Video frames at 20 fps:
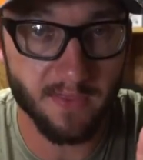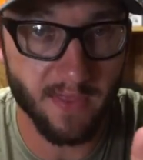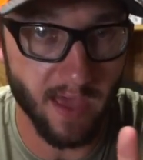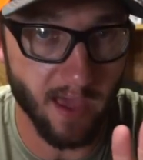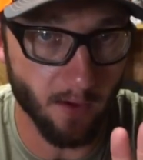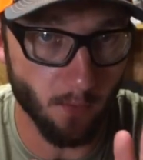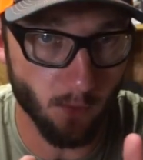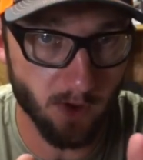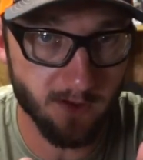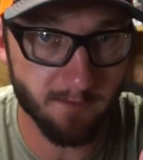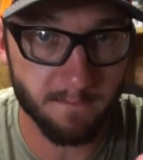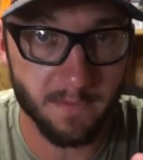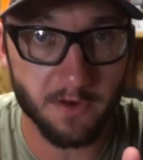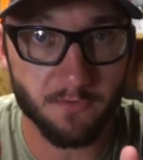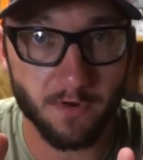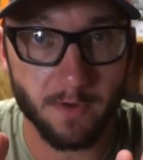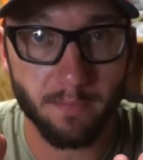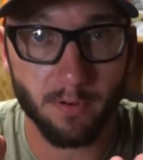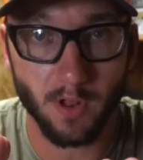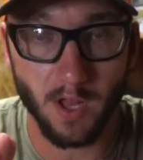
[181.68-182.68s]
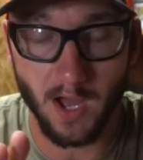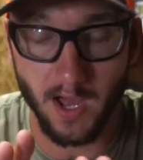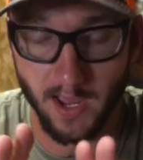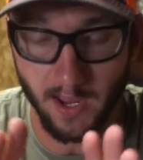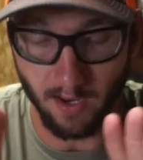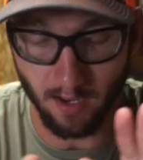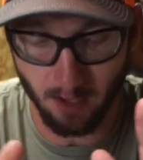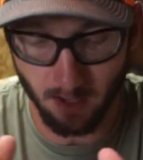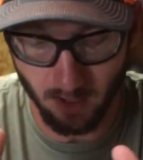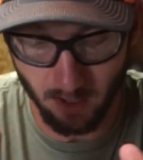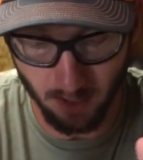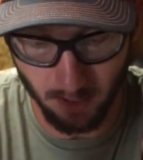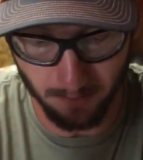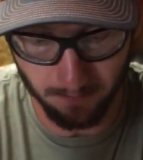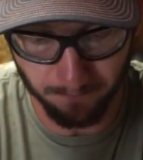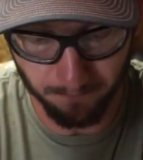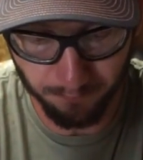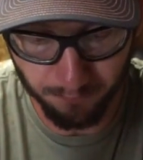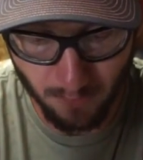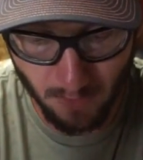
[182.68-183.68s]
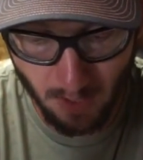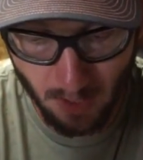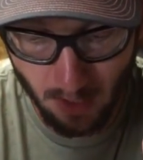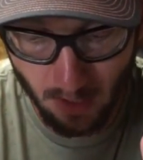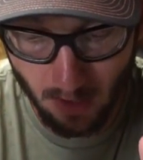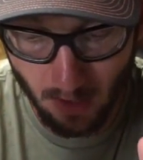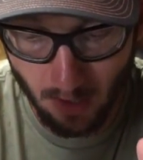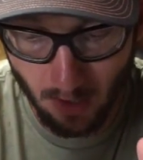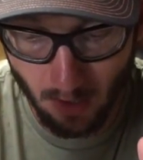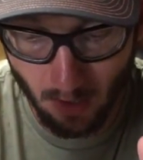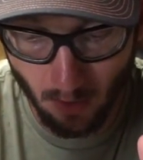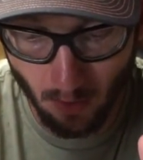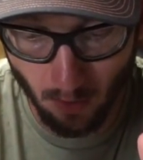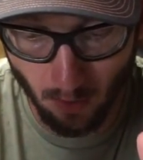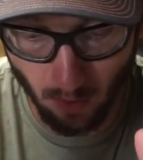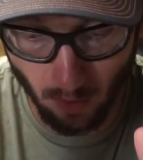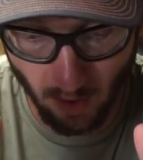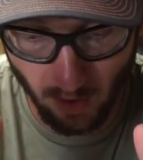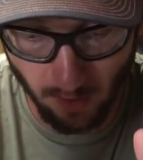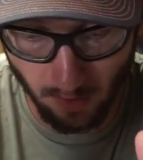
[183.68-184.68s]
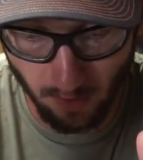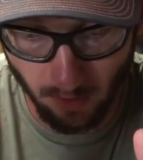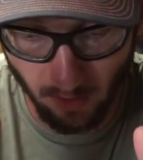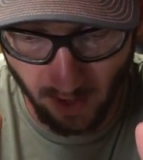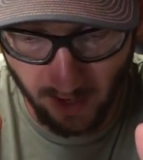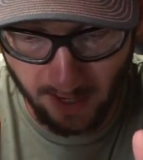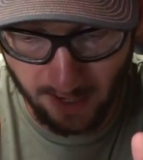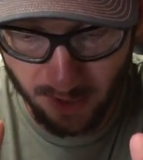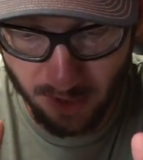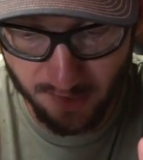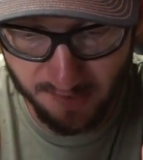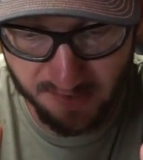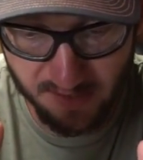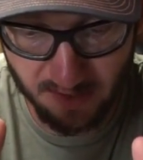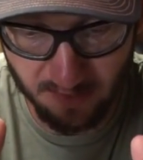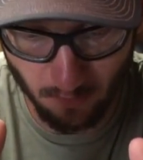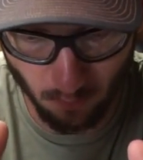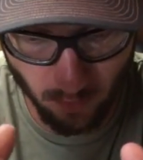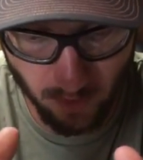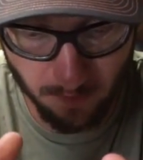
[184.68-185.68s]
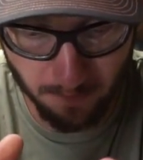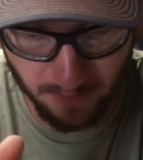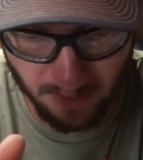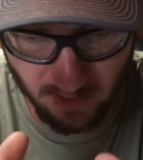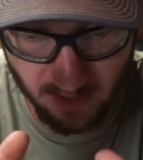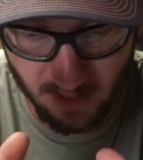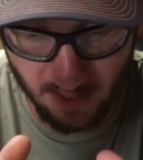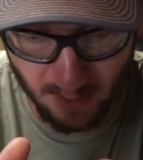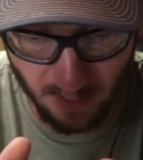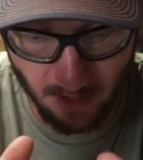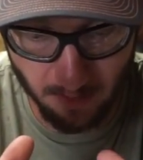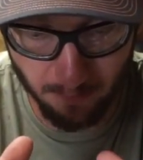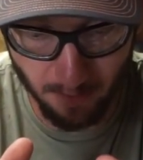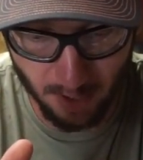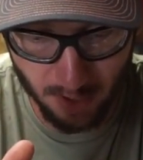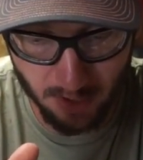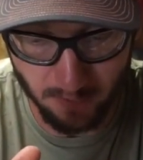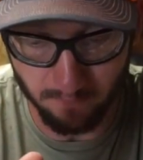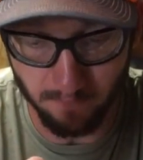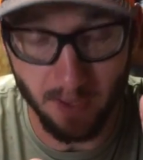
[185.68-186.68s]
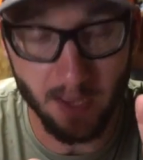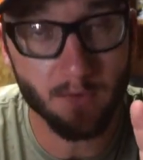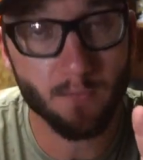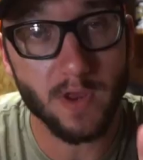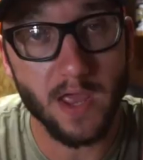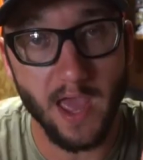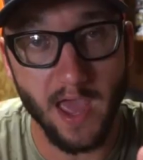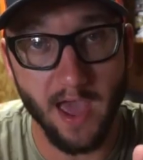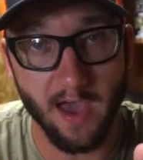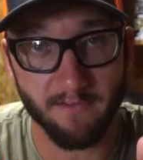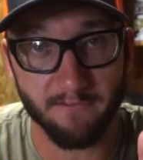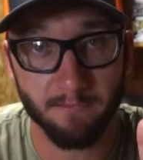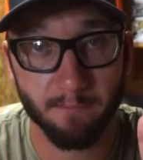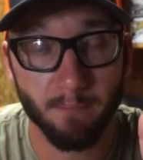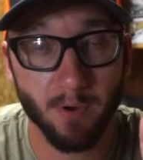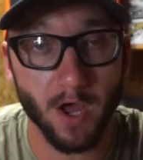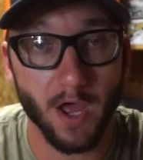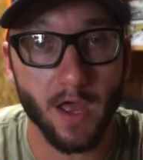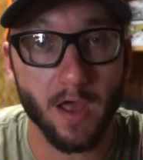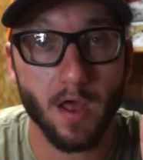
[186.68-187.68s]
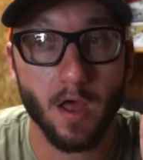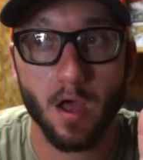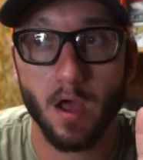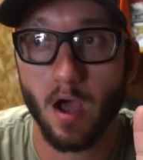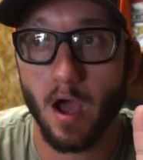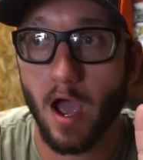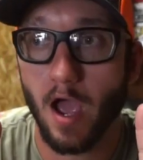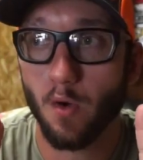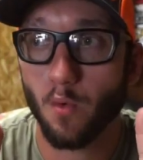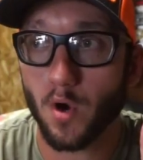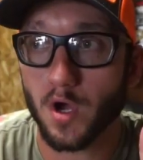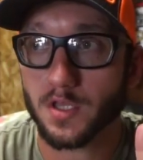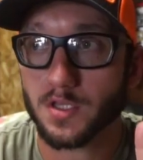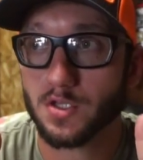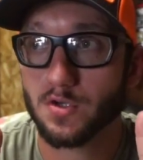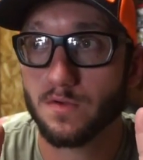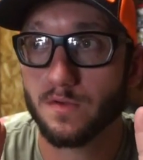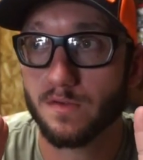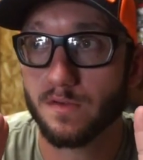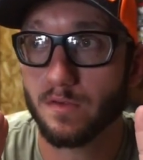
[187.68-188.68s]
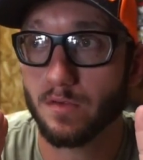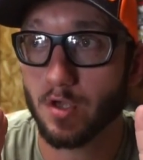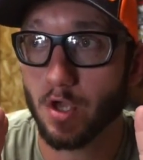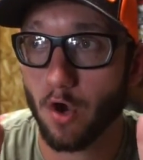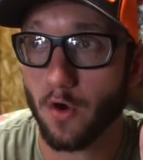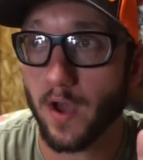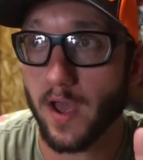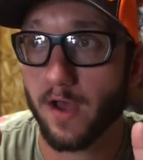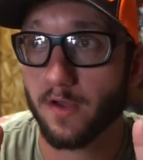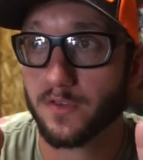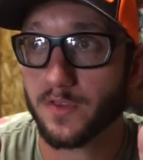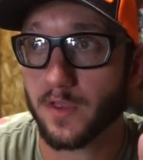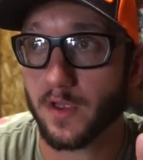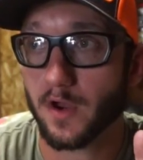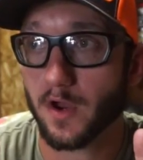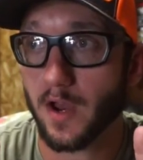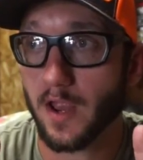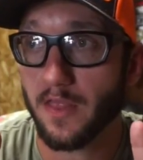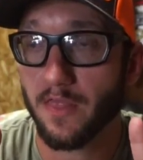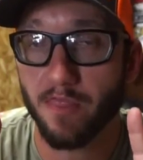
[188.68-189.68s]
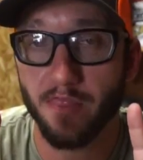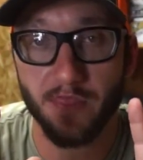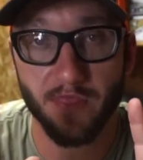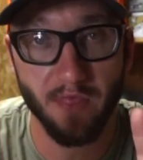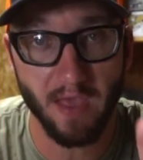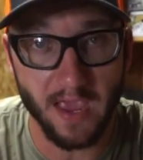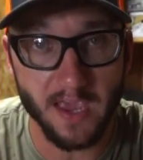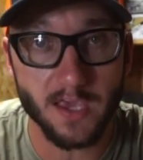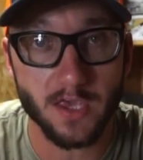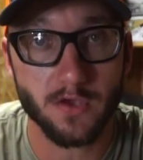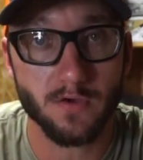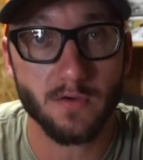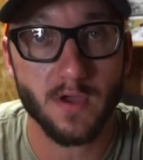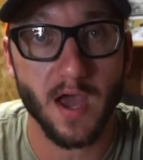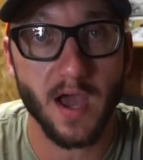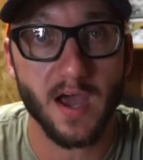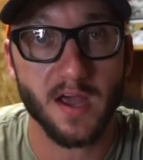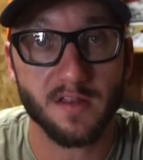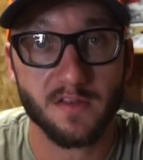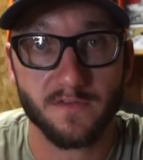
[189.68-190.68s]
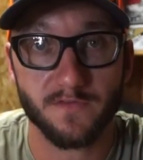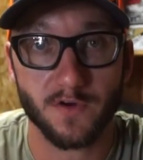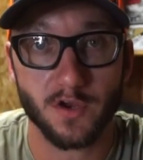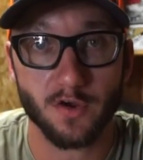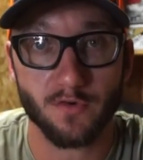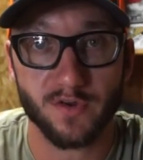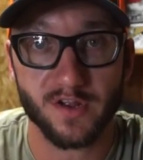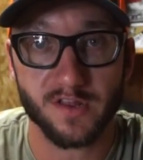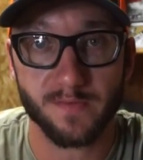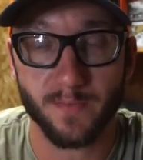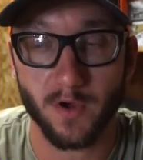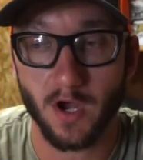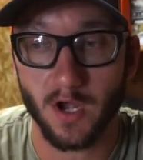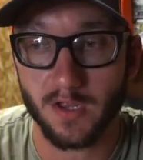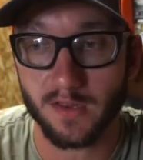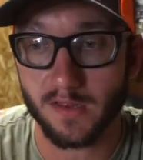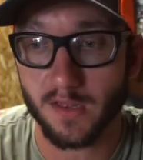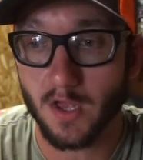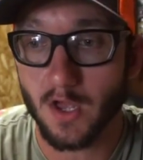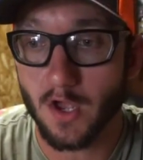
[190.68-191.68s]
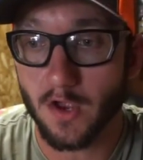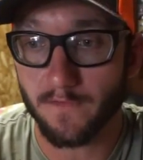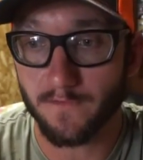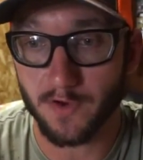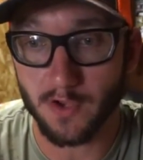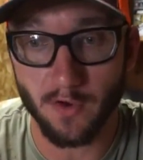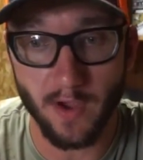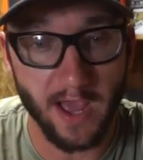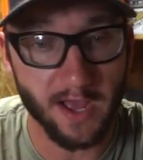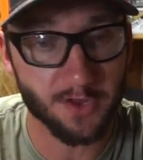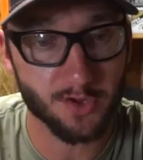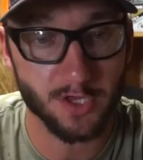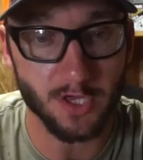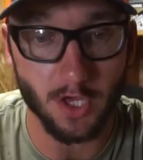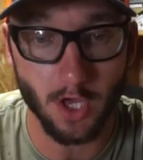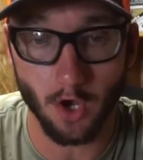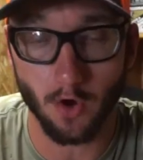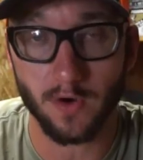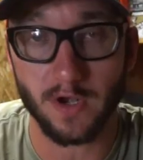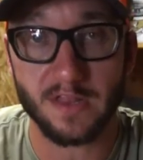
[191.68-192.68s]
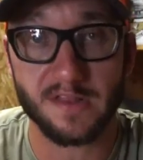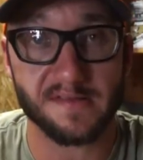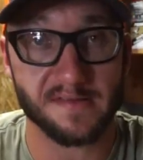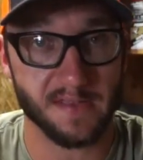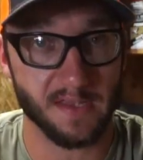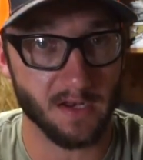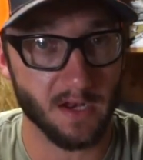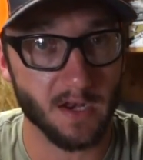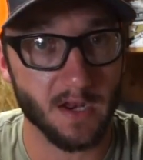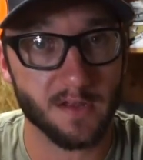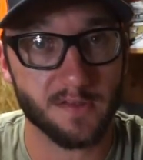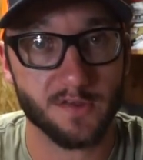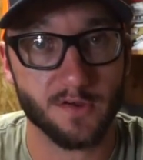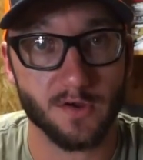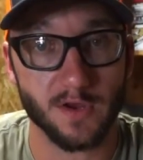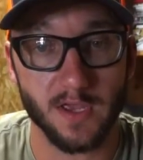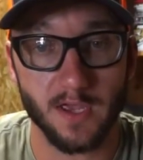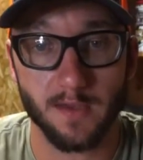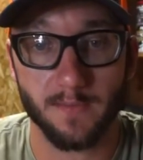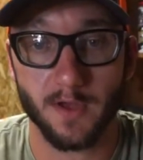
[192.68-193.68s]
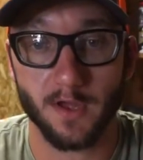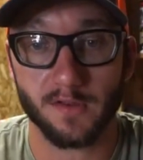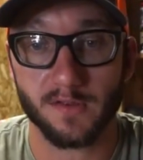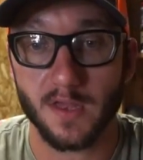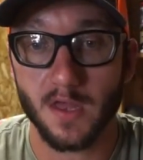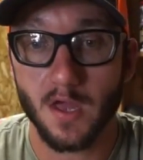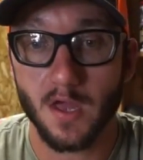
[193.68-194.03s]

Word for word: that, we have been replying. Um, uh, I, I just said that we've been getting a bunch of them, and we have, but I want to go out there and thank you guys for your response, for you actually going and sending us your emails.